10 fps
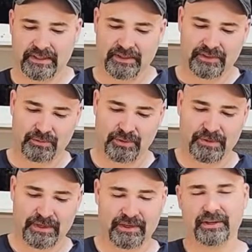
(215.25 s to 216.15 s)
So what are we
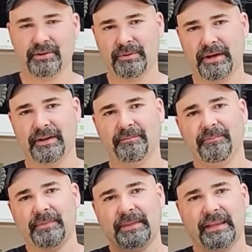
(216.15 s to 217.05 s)
going to do? Well,
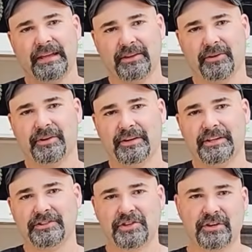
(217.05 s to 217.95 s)
I can order
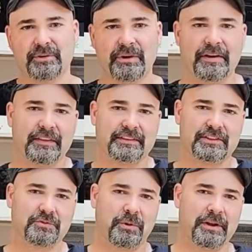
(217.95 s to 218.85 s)
an Enduro one that's a
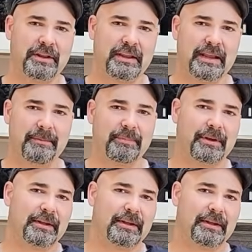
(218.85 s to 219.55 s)
20 amp